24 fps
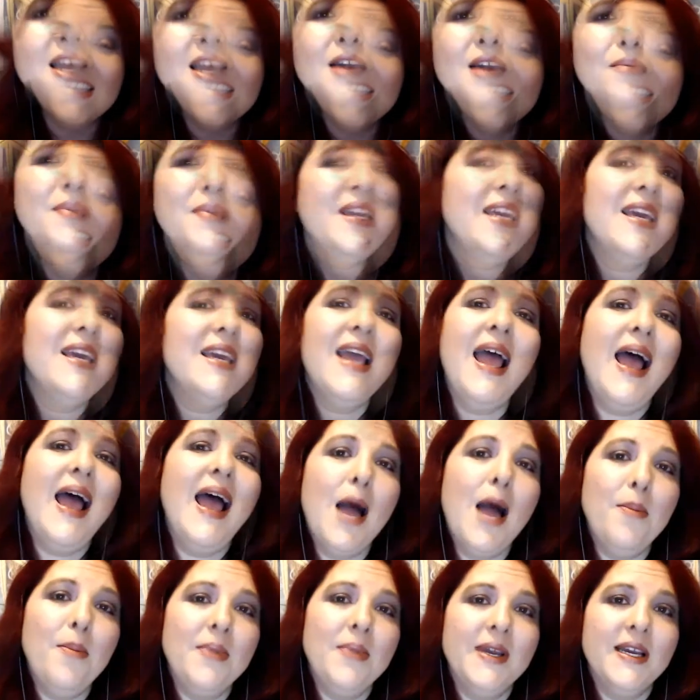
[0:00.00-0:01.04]
Being
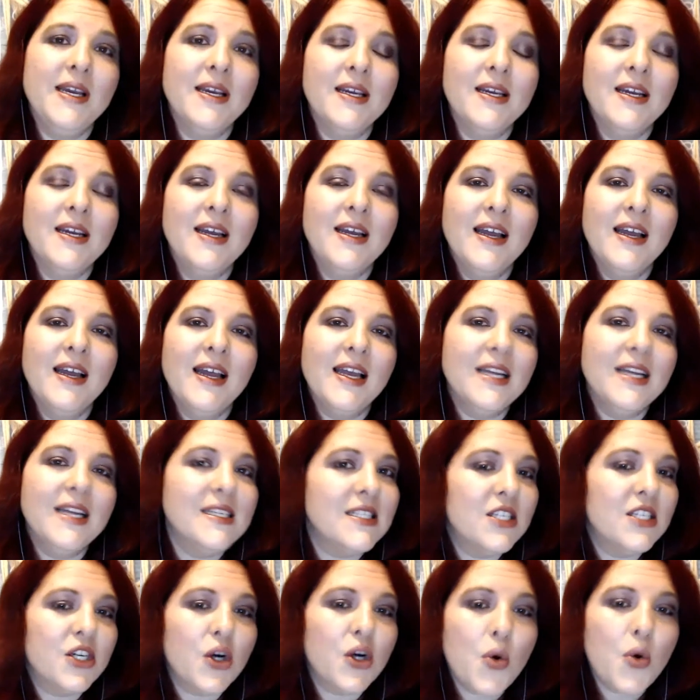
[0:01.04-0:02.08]
happy is
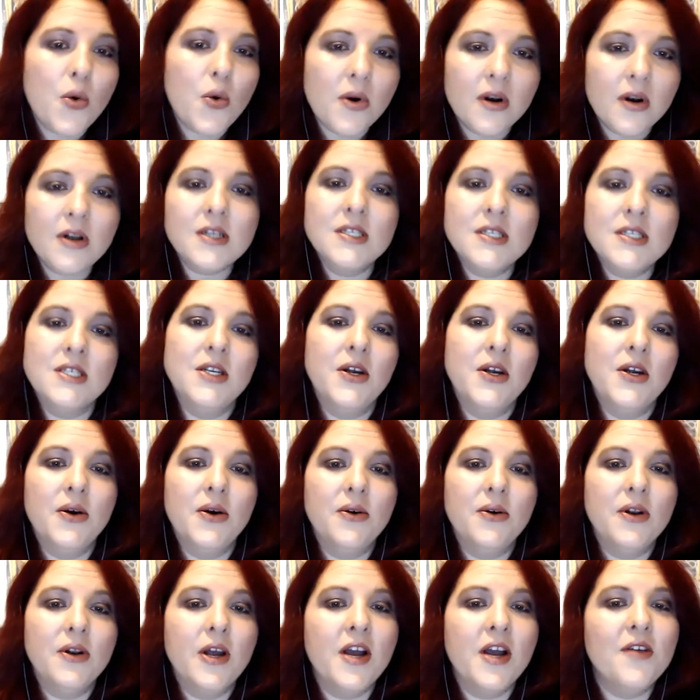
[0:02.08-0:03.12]
the
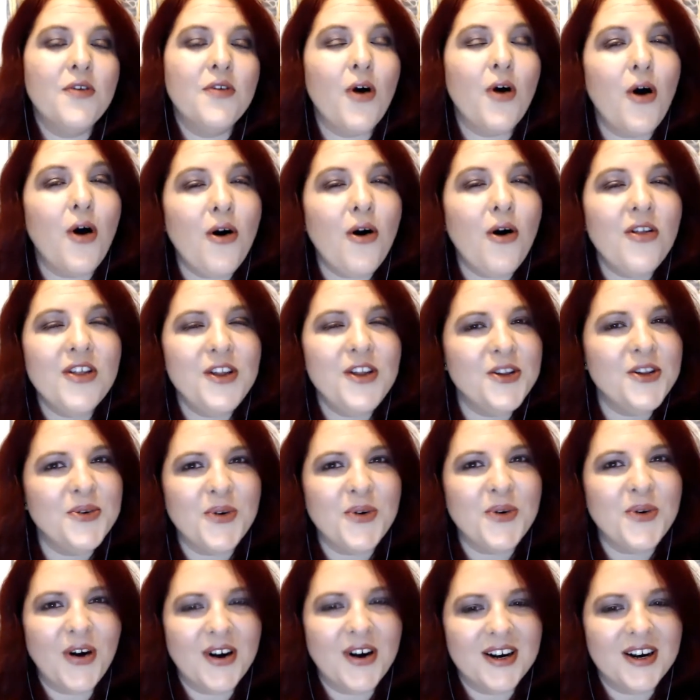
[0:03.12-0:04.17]
cornerstone of all that you
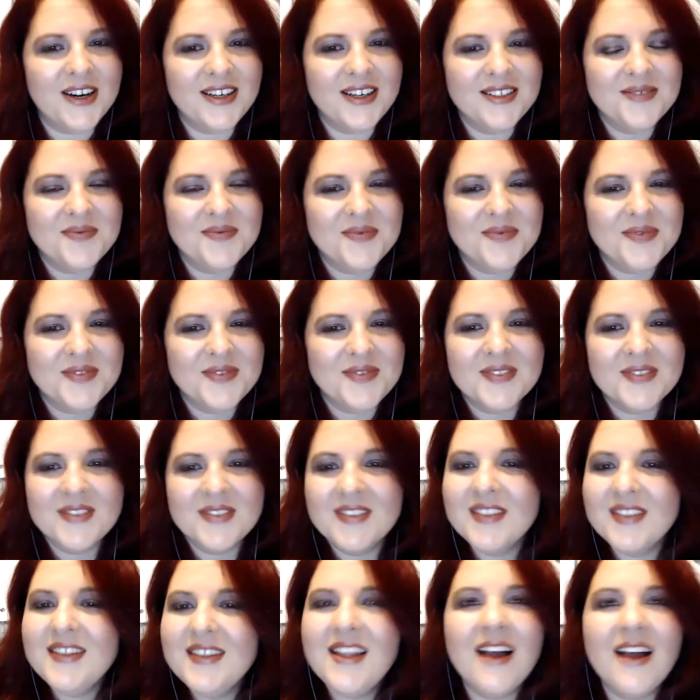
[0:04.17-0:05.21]
are.
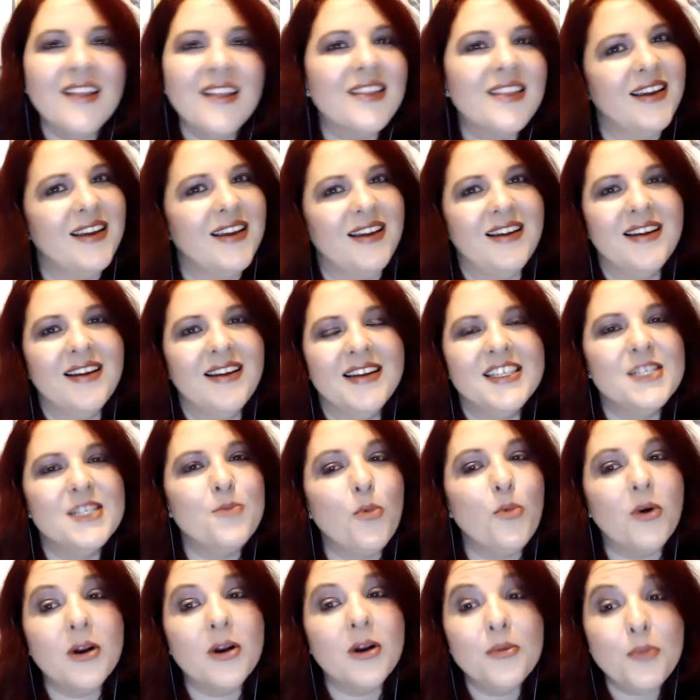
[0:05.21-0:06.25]
Nothing is
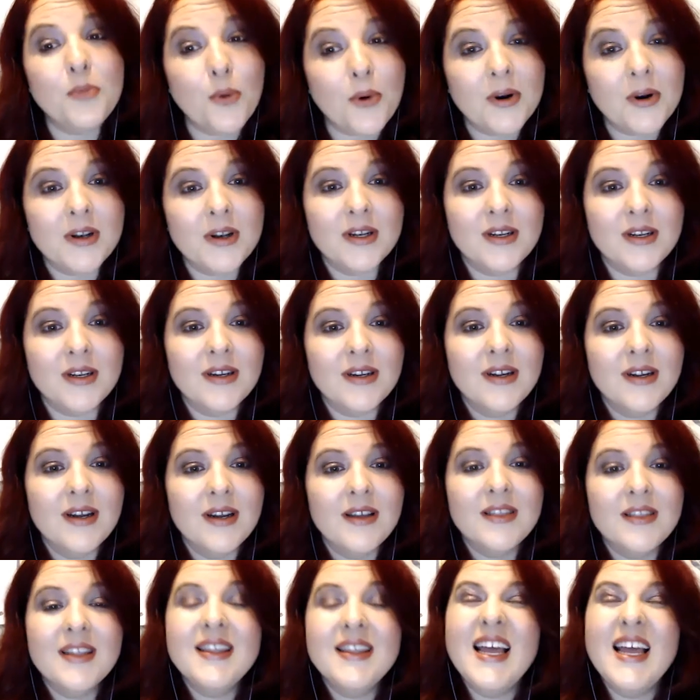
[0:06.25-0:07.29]
more important
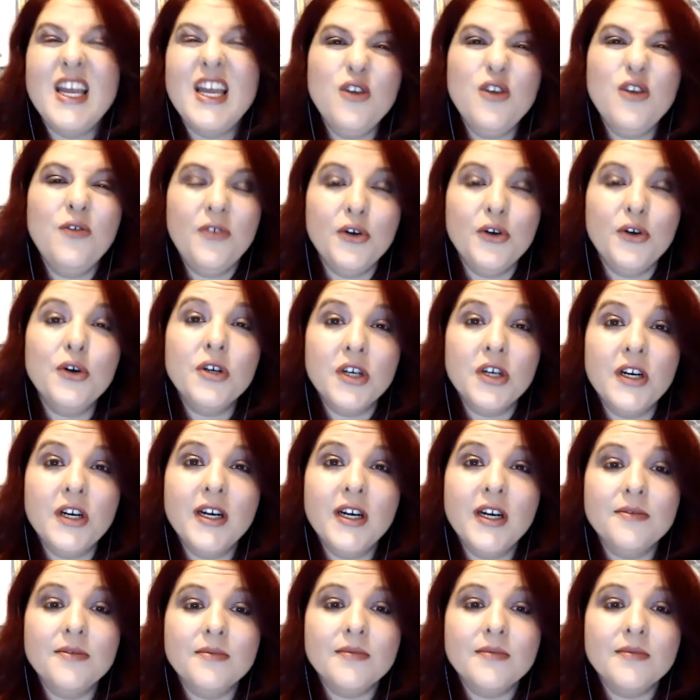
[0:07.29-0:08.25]
than that you feel good.